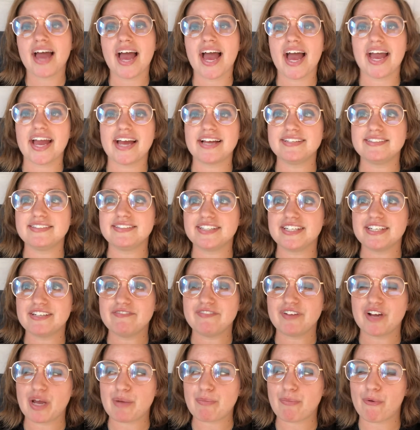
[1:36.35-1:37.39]
and did
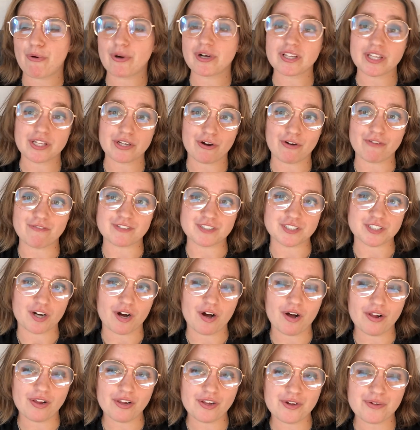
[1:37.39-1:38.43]
very poorly
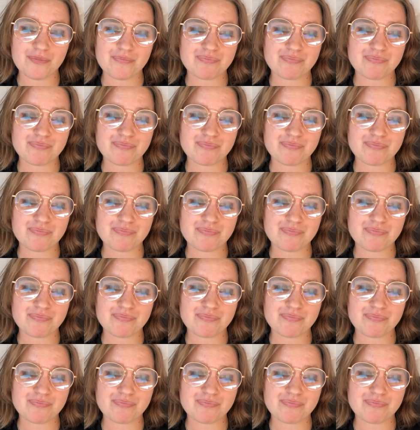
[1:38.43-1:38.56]
overall,